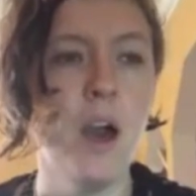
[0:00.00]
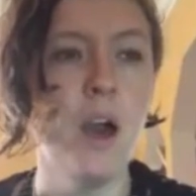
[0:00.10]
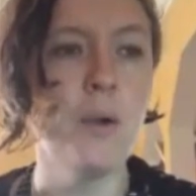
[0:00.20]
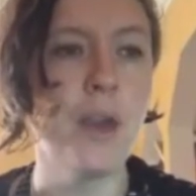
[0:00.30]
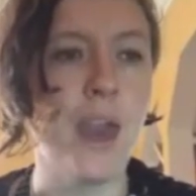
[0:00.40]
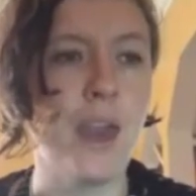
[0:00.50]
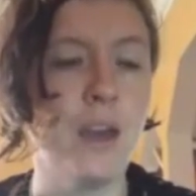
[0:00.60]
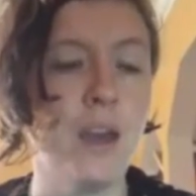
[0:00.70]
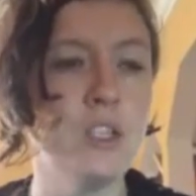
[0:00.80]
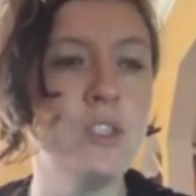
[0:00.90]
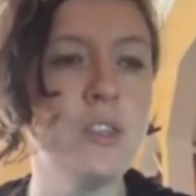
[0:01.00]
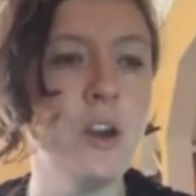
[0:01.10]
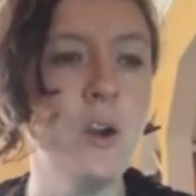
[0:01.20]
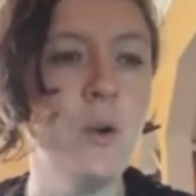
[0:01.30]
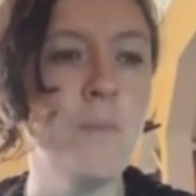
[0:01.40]
Okay.
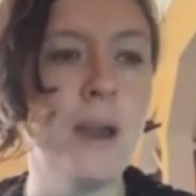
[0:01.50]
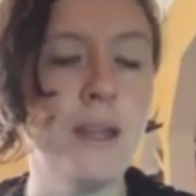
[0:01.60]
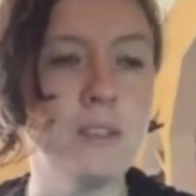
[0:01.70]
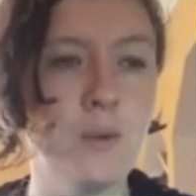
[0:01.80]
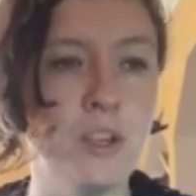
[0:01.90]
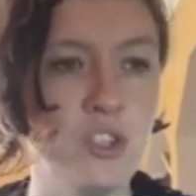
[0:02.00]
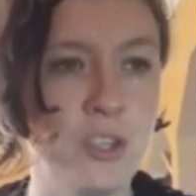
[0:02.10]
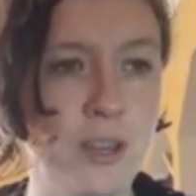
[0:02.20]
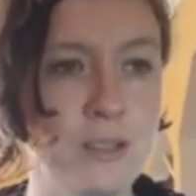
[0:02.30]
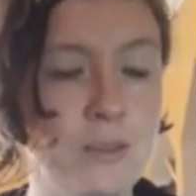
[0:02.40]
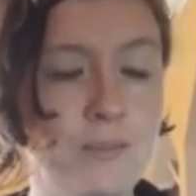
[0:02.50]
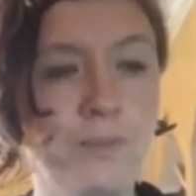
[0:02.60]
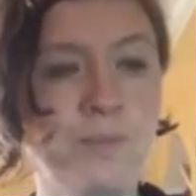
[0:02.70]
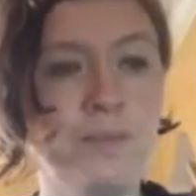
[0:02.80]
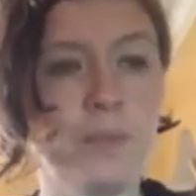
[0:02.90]
So my last question is,
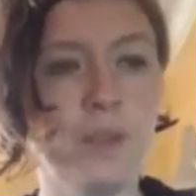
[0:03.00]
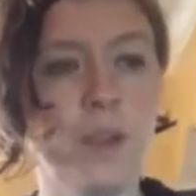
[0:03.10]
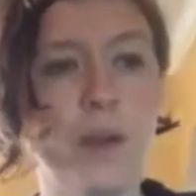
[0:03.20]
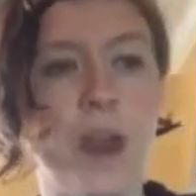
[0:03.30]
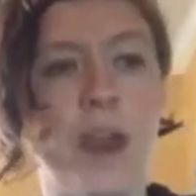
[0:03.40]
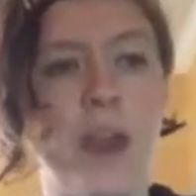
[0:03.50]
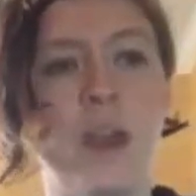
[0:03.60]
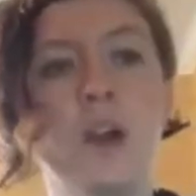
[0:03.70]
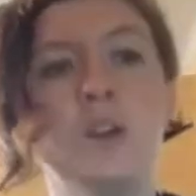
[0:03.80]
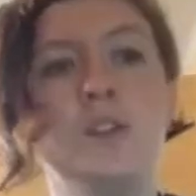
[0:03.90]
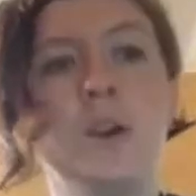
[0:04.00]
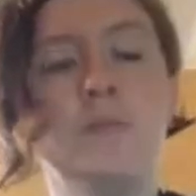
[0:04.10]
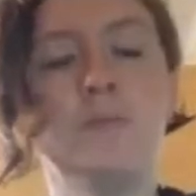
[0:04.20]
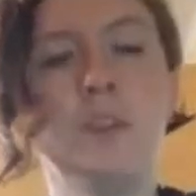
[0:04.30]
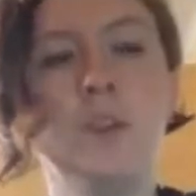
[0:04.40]
okay. So
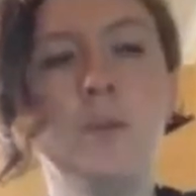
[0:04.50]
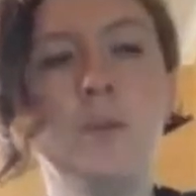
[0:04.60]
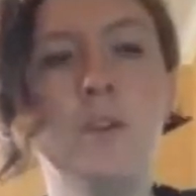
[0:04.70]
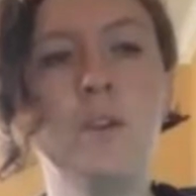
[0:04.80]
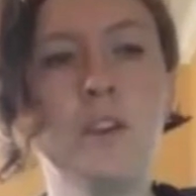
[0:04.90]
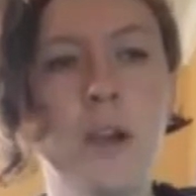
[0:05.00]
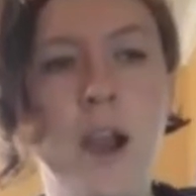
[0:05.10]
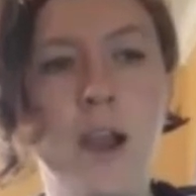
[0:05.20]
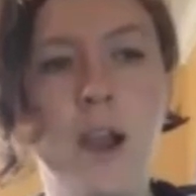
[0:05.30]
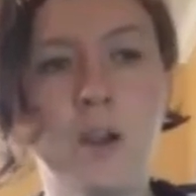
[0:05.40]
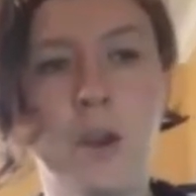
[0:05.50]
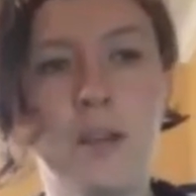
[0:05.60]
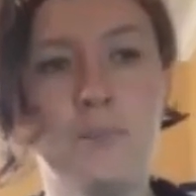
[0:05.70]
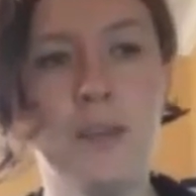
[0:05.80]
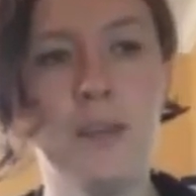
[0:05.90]
you and Victoria are going
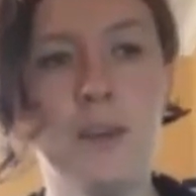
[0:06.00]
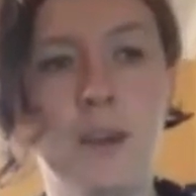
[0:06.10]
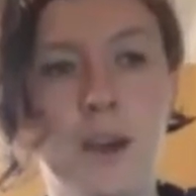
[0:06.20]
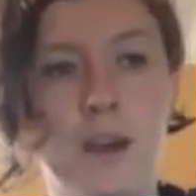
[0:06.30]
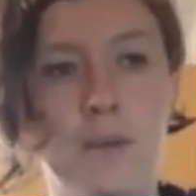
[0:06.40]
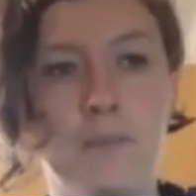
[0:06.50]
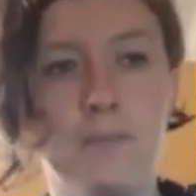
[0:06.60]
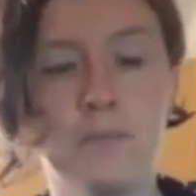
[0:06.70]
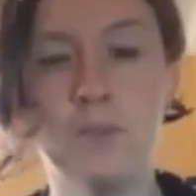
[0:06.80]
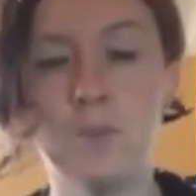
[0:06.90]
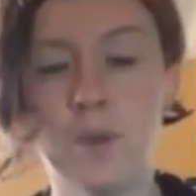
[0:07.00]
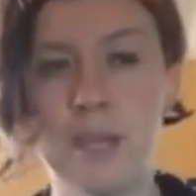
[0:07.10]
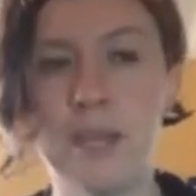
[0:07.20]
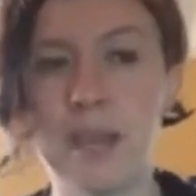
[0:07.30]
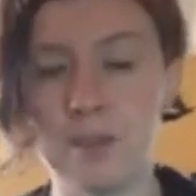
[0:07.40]
to be working
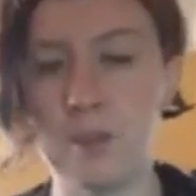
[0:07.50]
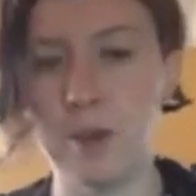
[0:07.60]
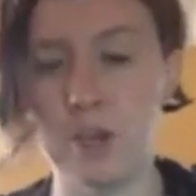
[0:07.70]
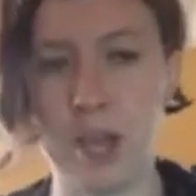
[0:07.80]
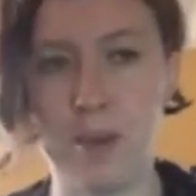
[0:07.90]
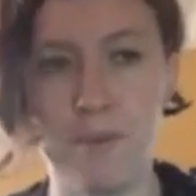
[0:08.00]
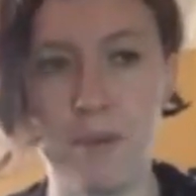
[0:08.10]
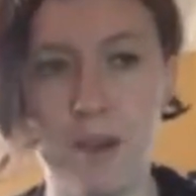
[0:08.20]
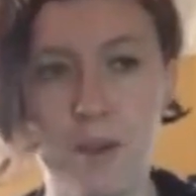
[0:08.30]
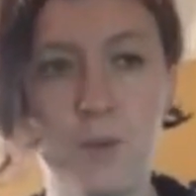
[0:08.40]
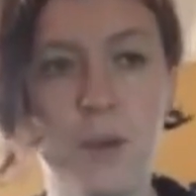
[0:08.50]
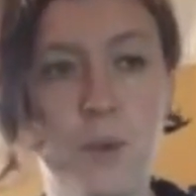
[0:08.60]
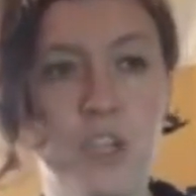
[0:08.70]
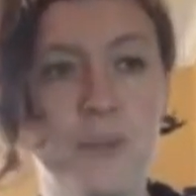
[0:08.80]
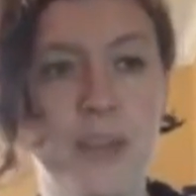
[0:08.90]
together at the workshop, doing a
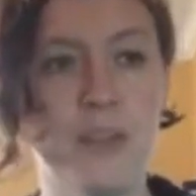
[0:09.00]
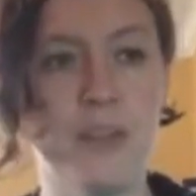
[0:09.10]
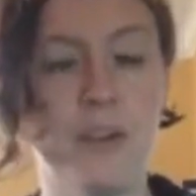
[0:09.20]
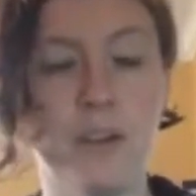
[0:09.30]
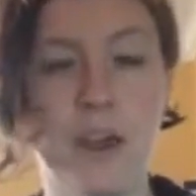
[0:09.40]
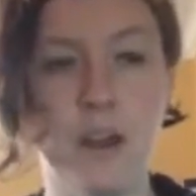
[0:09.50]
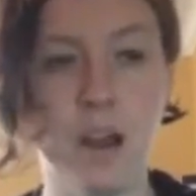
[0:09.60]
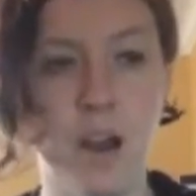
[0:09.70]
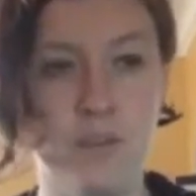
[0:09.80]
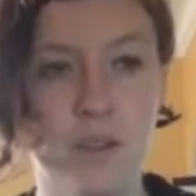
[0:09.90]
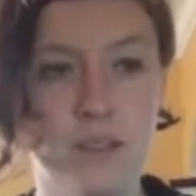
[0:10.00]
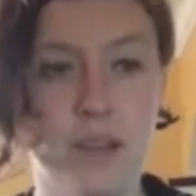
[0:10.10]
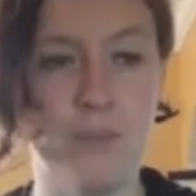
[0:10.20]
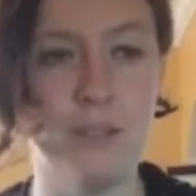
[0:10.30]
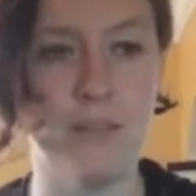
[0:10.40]
workshop together at our conference on
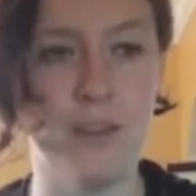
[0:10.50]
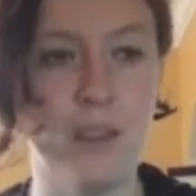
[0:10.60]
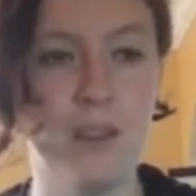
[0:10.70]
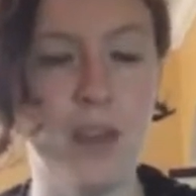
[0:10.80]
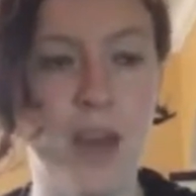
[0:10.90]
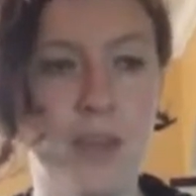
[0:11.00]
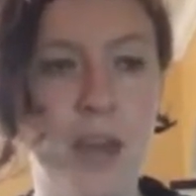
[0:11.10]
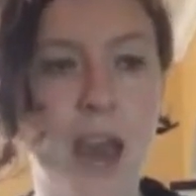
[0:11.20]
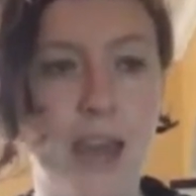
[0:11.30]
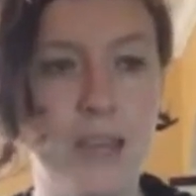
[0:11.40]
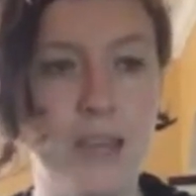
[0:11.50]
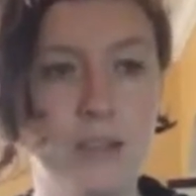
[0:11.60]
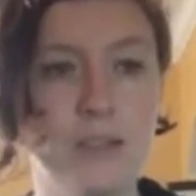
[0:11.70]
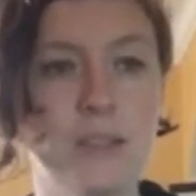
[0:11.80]
April 7th at the Heights